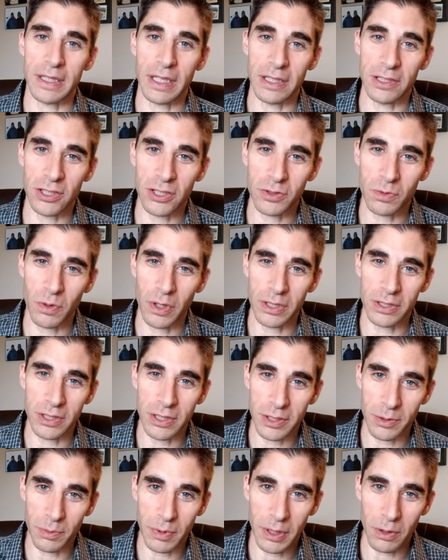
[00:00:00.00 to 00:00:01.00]
I just wanted
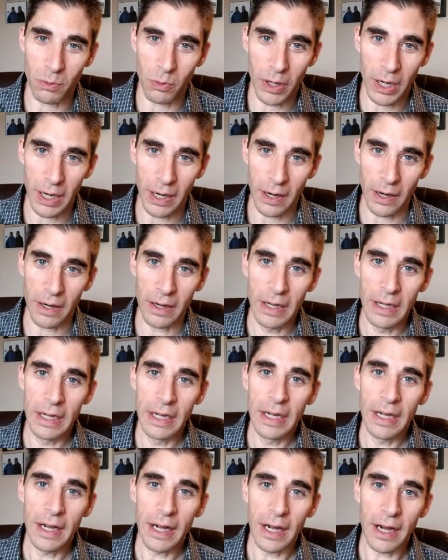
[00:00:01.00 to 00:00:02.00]
you to be aware
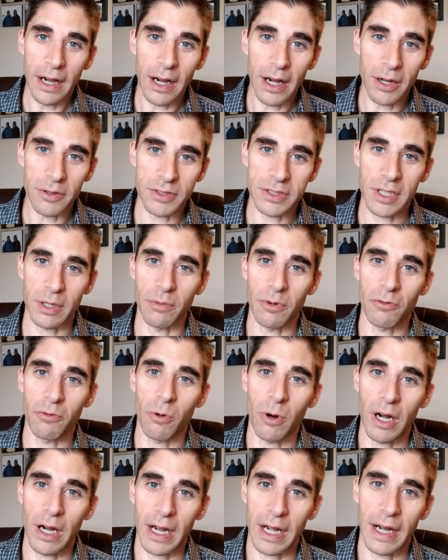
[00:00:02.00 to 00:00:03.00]
of some of
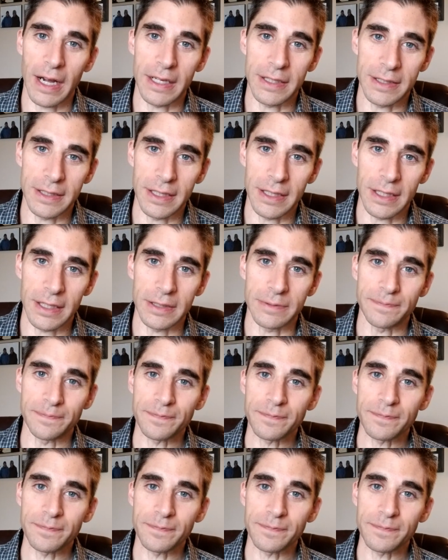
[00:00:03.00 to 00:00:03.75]
what God did.